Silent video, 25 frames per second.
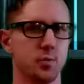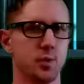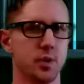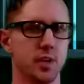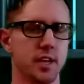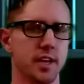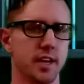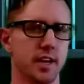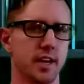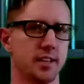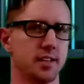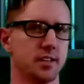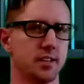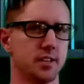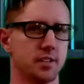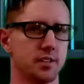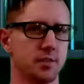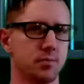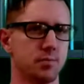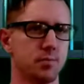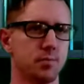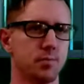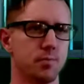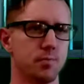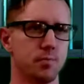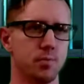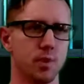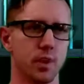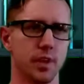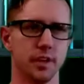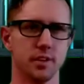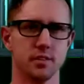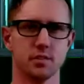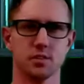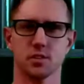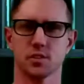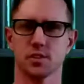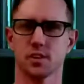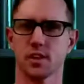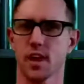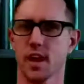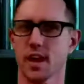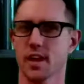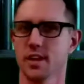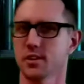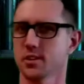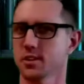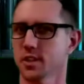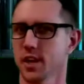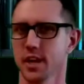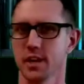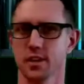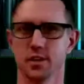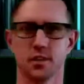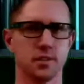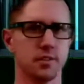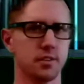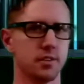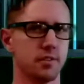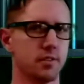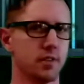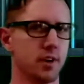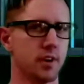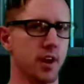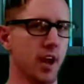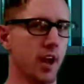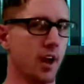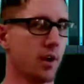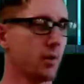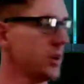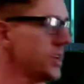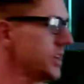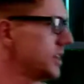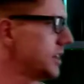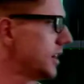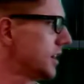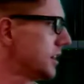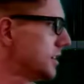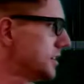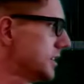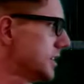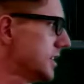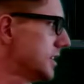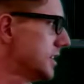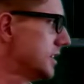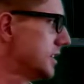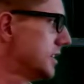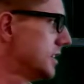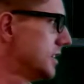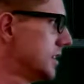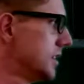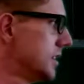but he has some like slight changes on how he does it